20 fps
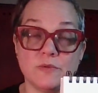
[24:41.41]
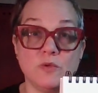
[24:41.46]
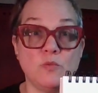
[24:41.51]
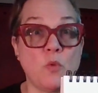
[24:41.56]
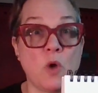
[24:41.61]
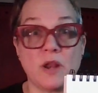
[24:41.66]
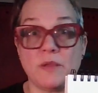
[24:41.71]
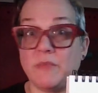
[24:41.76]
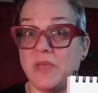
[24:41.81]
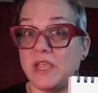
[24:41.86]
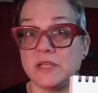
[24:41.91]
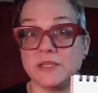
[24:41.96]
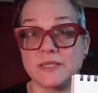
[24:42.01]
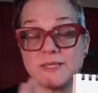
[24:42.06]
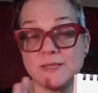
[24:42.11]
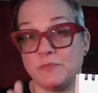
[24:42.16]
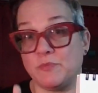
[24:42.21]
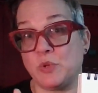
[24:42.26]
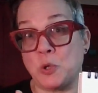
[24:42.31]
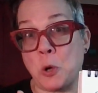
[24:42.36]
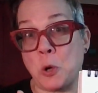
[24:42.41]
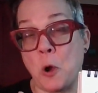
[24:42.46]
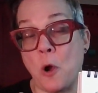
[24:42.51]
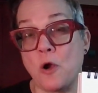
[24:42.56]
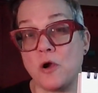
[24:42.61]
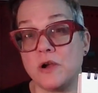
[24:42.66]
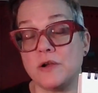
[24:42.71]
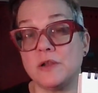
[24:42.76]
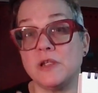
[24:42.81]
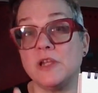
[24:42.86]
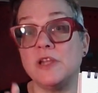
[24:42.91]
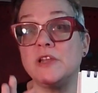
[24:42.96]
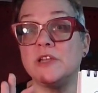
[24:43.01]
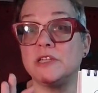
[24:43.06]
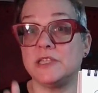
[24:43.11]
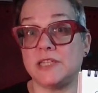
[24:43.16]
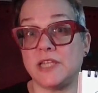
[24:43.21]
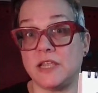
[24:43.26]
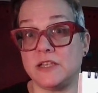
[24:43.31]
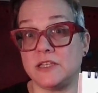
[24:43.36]
You want to make a simple card,
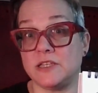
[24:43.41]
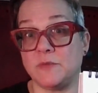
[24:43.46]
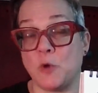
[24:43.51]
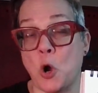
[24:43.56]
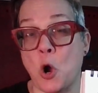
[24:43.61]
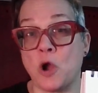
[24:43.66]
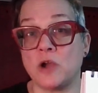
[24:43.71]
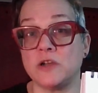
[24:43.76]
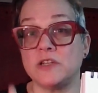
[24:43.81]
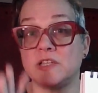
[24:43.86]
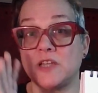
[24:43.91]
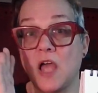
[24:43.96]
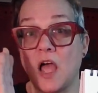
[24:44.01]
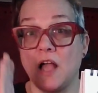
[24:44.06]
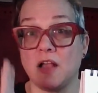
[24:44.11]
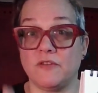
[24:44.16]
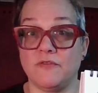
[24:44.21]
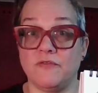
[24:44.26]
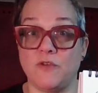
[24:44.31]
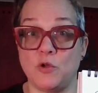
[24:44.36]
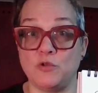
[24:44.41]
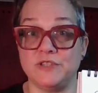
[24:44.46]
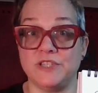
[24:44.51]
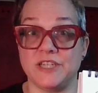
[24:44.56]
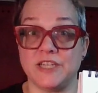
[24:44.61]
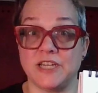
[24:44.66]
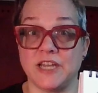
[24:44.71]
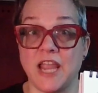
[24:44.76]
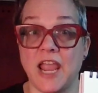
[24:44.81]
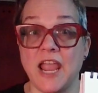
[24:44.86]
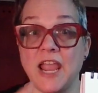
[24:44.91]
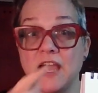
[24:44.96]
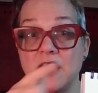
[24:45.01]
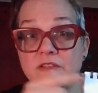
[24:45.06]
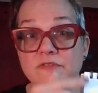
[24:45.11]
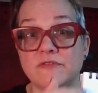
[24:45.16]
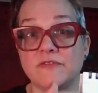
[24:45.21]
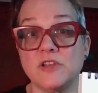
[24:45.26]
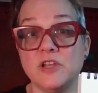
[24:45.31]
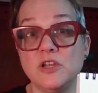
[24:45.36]
take some cardstock, fold it in
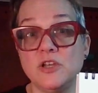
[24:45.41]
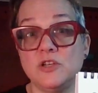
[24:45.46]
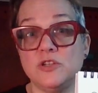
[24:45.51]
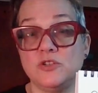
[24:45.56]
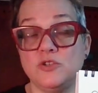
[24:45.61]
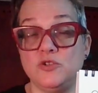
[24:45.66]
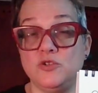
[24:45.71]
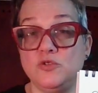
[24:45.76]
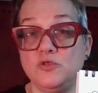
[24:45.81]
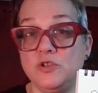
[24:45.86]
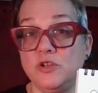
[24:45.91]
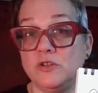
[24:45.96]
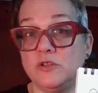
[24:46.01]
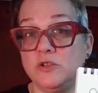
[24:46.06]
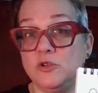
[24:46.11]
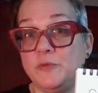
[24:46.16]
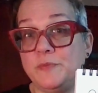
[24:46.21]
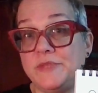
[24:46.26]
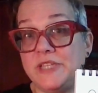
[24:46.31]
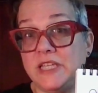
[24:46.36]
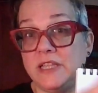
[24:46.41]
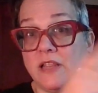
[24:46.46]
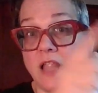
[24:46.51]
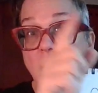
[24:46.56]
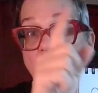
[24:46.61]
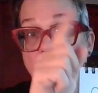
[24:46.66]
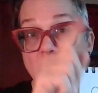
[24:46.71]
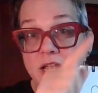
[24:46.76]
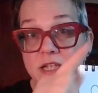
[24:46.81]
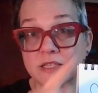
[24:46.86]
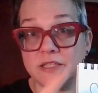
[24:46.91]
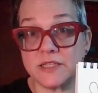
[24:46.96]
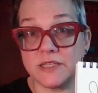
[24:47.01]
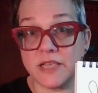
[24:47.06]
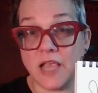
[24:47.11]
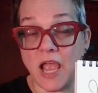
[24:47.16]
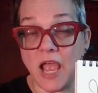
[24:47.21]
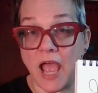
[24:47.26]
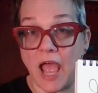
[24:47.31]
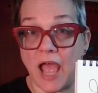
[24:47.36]
half, do your loop-de lines
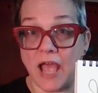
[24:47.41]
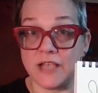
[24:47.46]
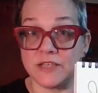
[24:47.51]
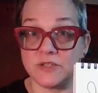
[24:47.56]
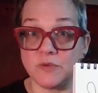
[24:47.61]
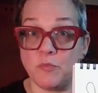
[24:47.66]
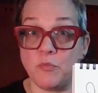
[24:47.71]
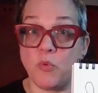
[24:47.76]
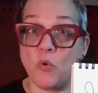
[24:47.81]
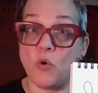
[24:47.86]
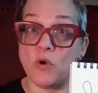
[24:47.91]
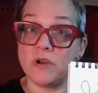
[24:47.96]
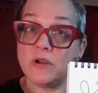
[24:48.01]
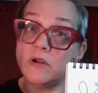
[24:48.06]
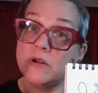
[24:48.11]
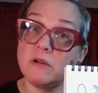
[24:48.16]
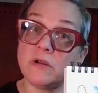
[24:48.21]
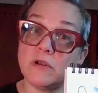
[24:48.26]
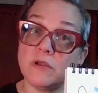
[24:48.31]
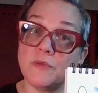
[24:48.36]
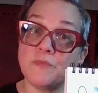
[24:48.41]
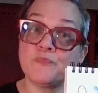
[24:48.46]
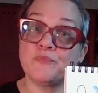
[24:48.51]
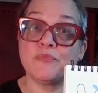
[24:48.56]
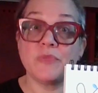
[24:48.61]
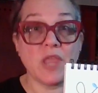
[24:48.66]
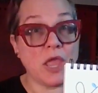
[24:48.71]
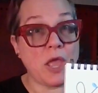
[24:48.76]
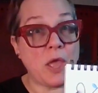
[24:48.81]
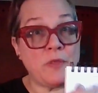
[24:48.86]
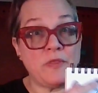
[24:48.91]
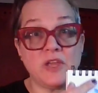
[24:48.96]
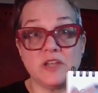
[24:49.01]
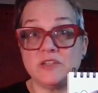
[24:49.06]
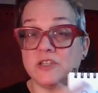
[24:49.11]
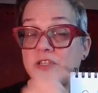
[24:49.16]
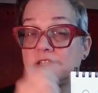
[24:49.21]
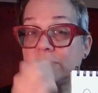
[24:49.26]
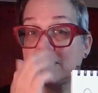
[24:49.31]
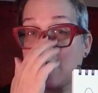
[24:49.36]
as a border, and then
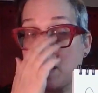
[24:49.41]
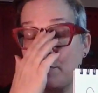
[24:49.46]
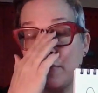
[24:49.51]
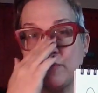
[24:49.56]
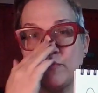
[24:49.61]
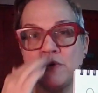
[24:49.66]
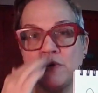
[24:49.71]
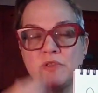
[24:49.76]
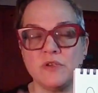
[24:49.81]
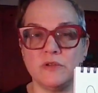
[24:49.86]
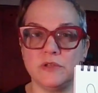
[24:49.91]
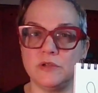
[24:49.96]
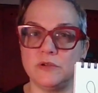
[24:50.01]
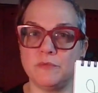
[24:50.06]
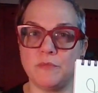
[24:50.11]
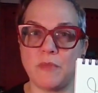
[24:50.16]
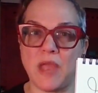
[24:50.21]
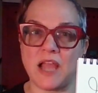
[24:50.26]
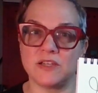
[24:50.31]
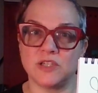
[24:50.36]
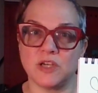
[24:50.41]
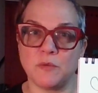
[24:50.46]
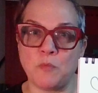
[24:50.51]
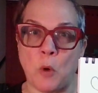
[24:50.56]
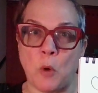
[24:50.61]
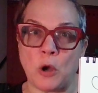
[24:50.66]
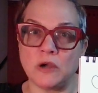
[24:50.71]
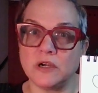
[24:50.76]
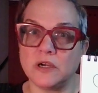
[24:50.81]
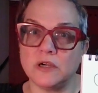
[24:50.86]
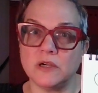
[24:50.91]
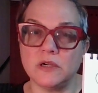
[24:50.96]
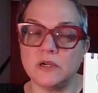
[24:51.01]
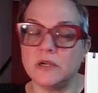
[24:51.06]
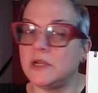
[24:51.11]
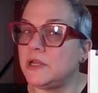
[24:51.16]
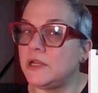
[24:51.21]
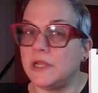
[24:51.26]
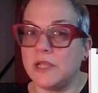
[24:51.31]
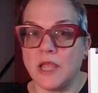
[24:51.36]
just come in with your little magic marker
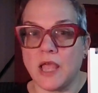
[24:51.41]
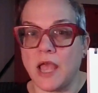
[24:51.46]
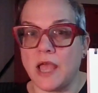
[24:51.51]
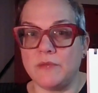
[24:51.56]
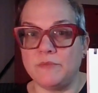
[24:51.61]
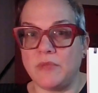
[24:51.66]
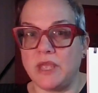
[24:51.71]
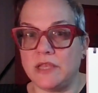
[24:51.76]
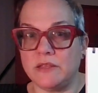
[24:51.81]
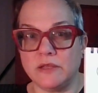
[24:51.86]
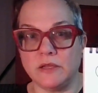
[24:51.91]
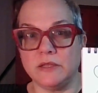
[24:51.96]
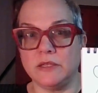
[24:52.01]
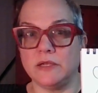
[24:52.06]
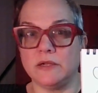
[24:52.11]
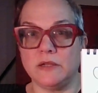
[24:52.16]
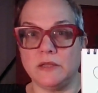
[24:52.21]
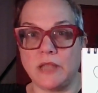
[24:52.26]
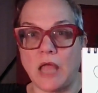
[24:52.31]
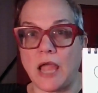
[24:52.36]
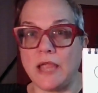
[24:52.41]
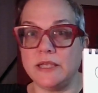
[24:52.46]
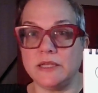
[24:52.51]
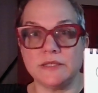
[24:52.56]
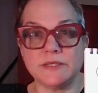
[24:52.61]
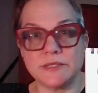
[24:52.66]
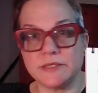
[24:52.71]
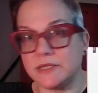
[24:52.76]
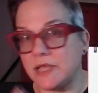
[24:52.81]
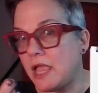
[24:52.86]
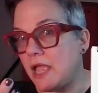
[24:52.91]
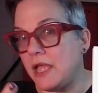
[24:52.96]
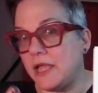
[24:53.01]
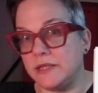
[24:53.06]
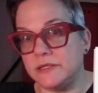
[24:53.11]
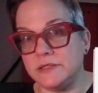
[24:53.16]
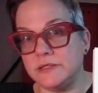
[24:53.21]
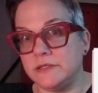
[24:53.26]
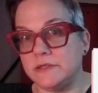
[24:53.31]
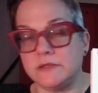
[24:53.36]
and make the little lights
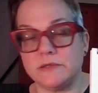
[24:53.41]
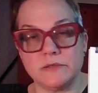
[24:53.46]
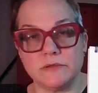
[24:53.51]
and